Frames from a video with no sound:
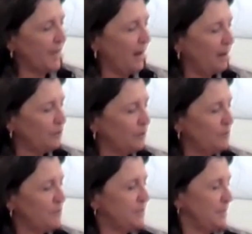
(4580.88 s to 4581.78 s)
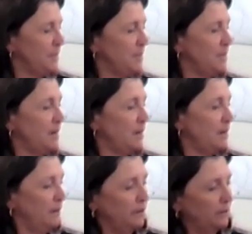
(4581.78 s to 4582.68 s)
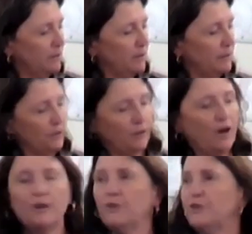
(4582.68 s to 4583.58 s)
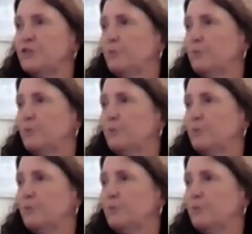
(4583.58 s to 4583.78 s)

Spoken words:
acronym CL, their concrete